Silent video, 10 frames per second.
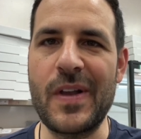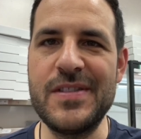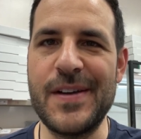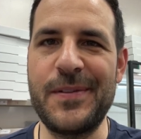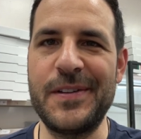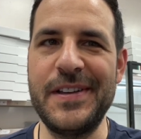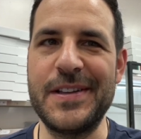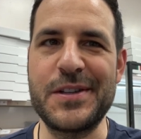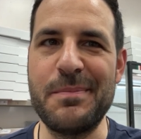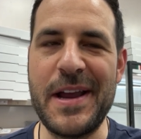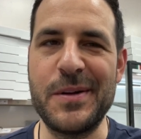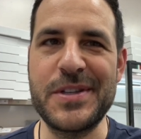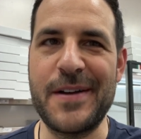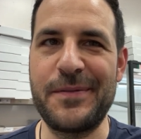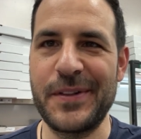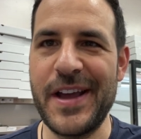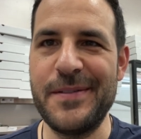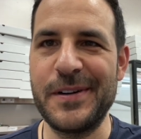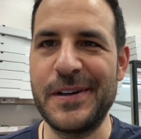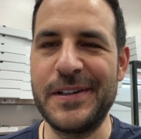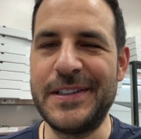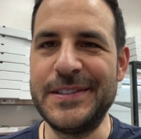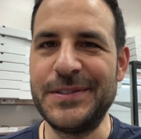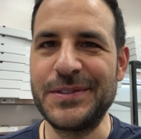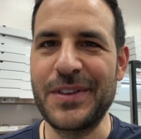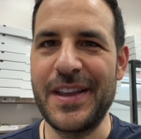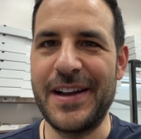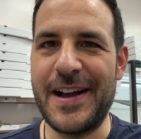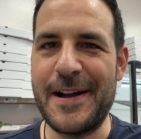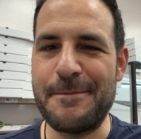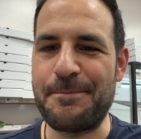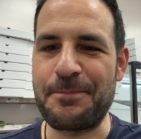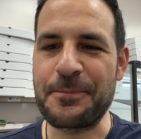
Definitely the tomatoes have flavor. But